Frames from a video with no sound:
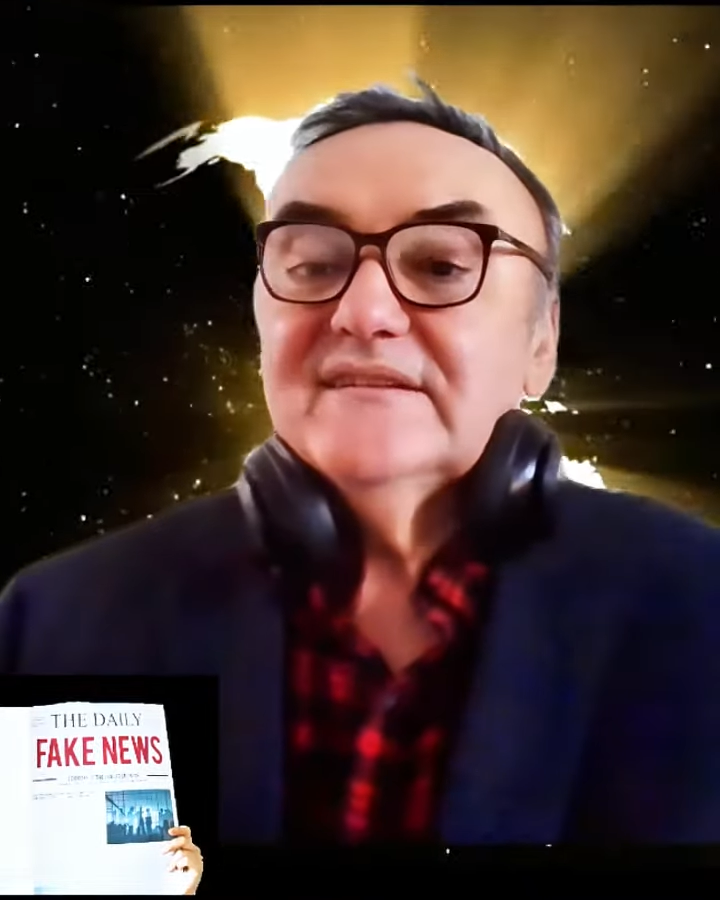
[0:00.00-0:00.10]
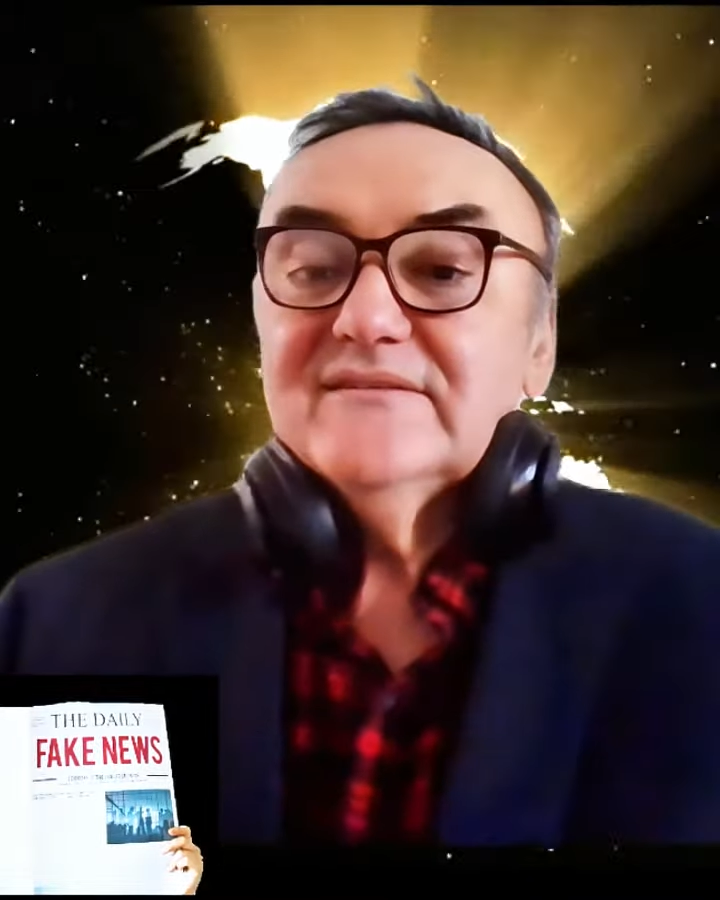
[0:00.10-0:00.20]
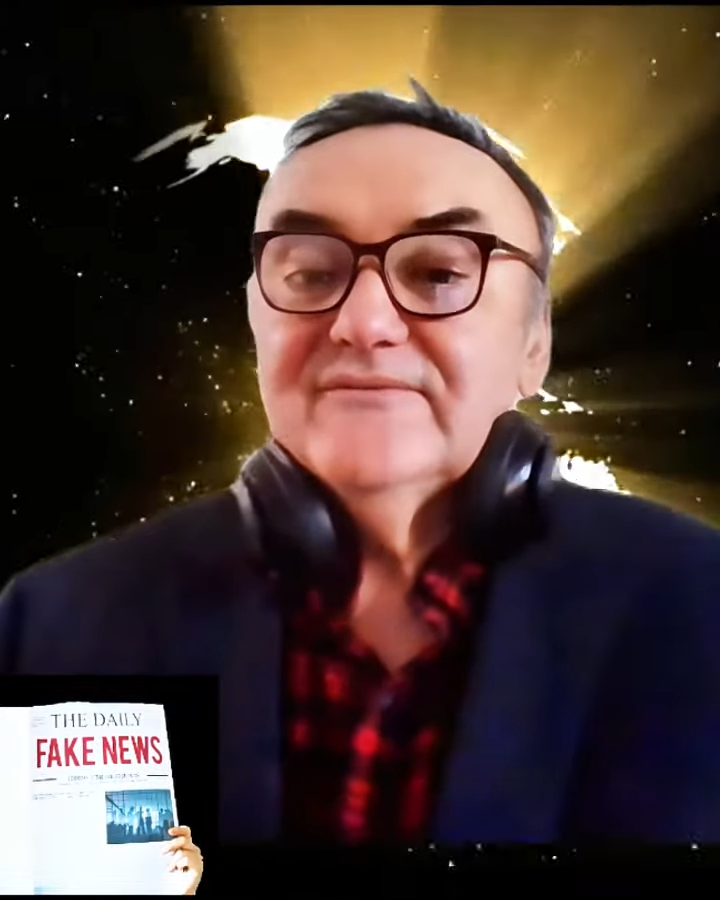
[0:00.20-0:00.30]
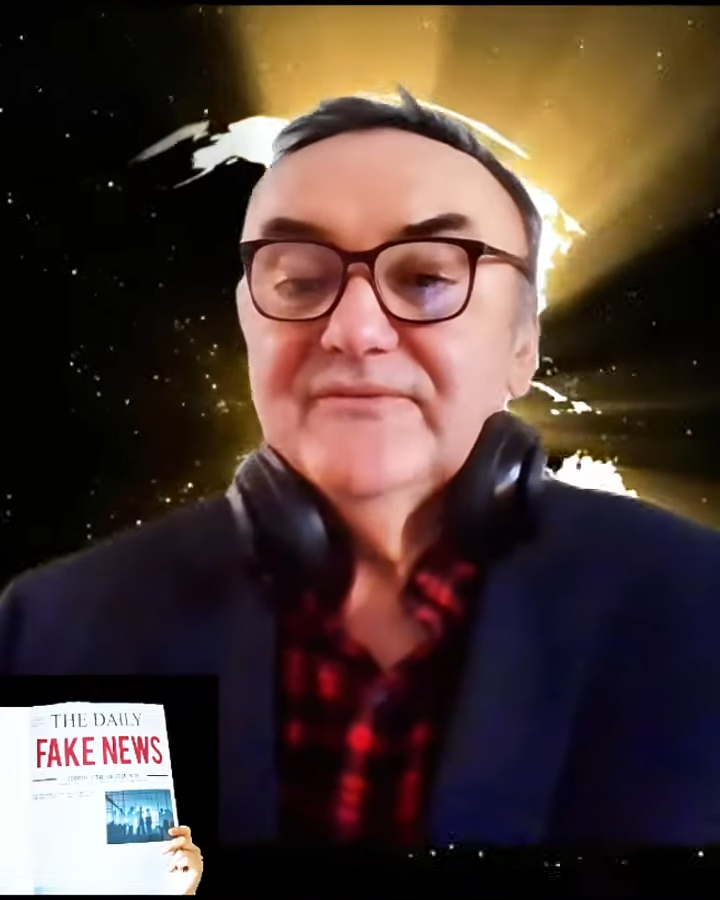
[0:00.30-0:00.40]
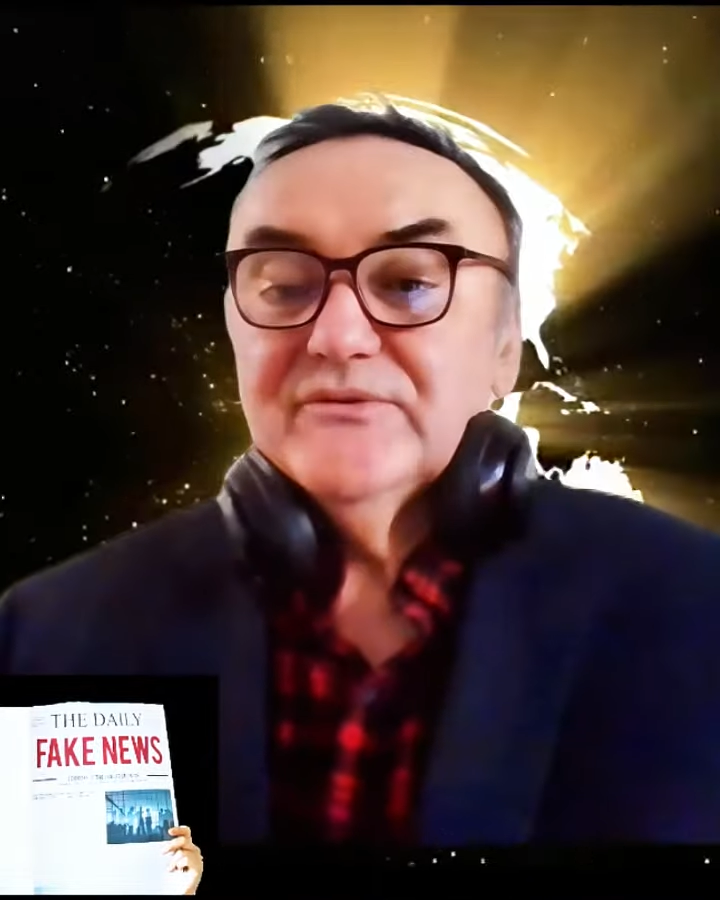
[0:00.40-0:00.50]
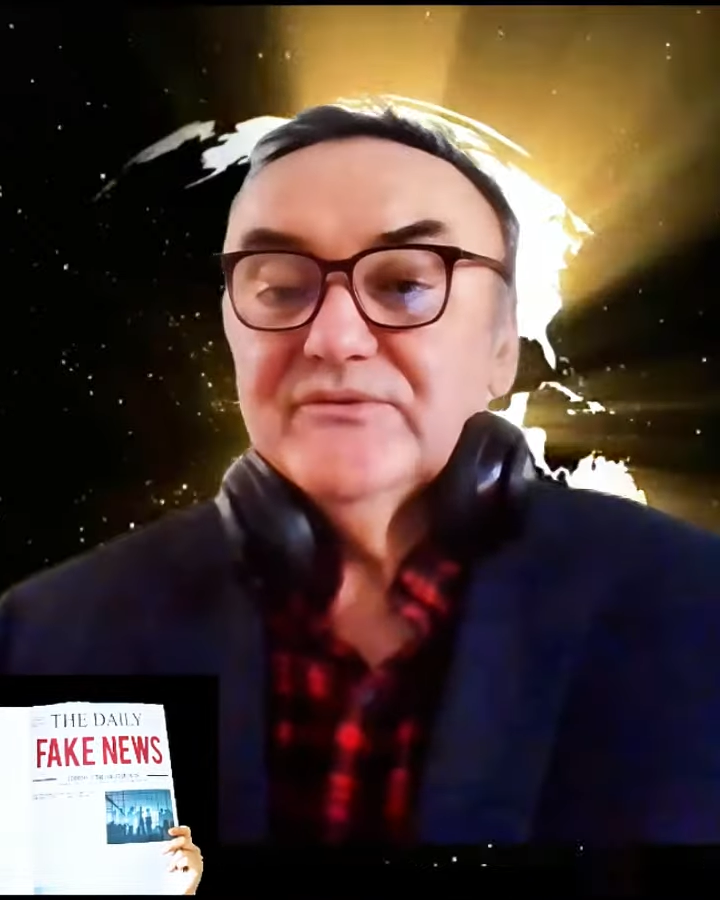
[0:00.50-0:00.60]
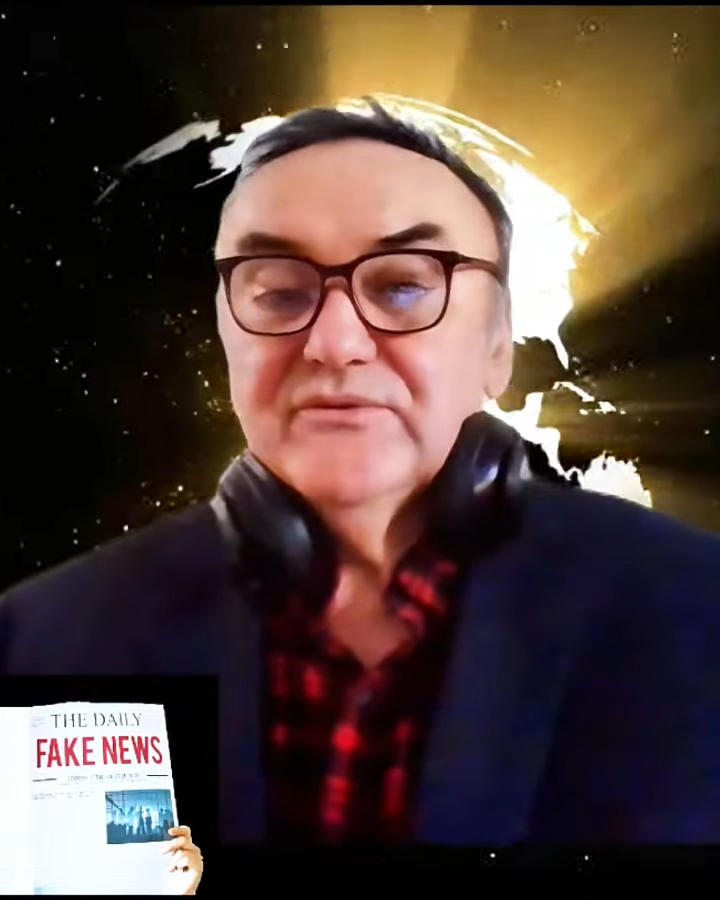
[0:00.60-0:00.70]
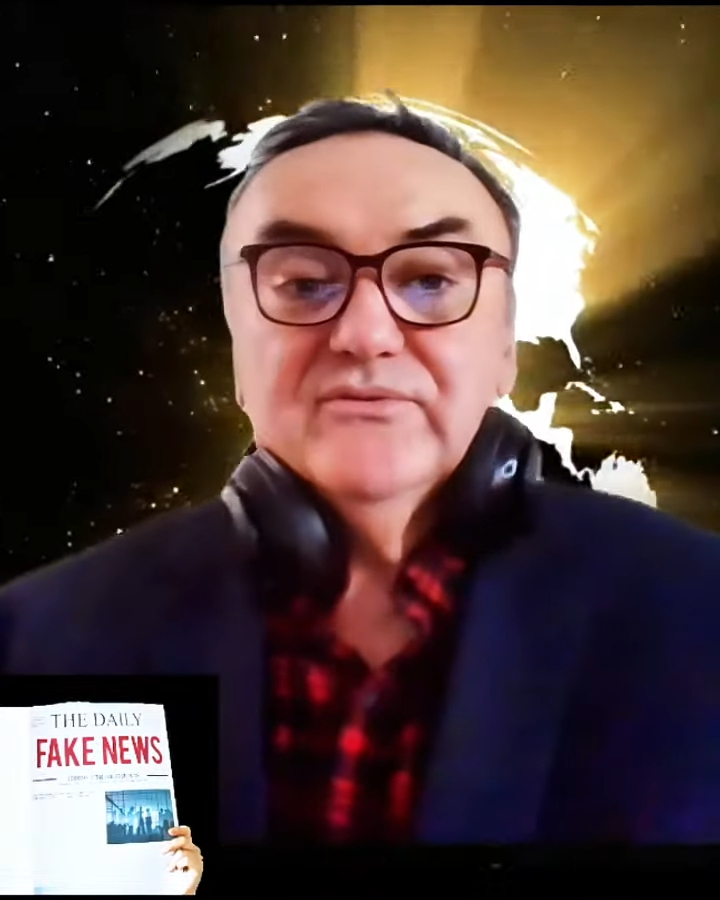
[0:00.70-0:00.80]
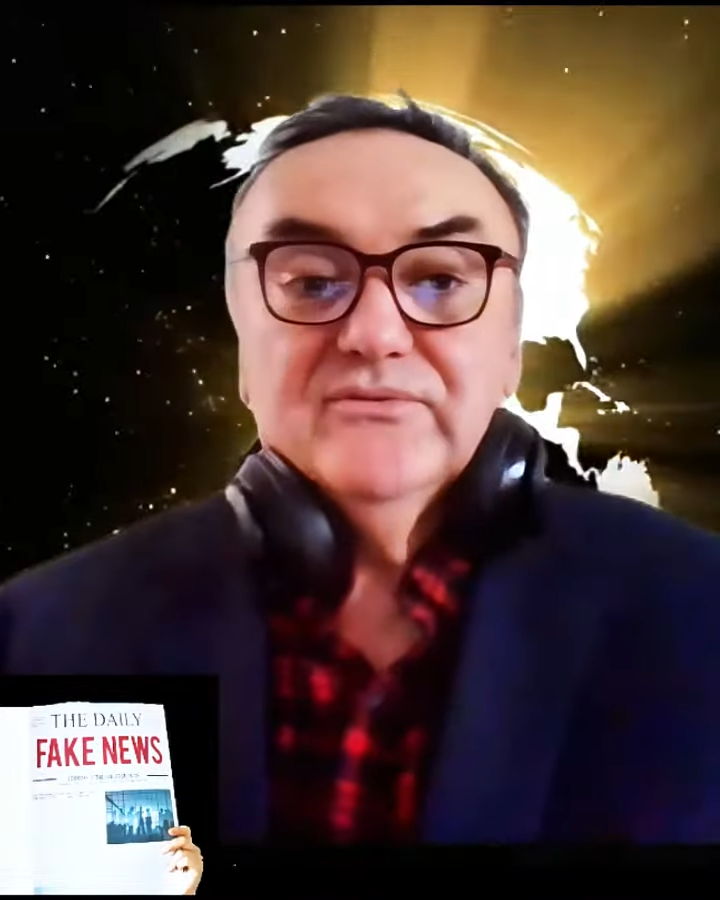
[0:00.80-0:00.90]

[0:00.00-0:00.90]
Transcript: it for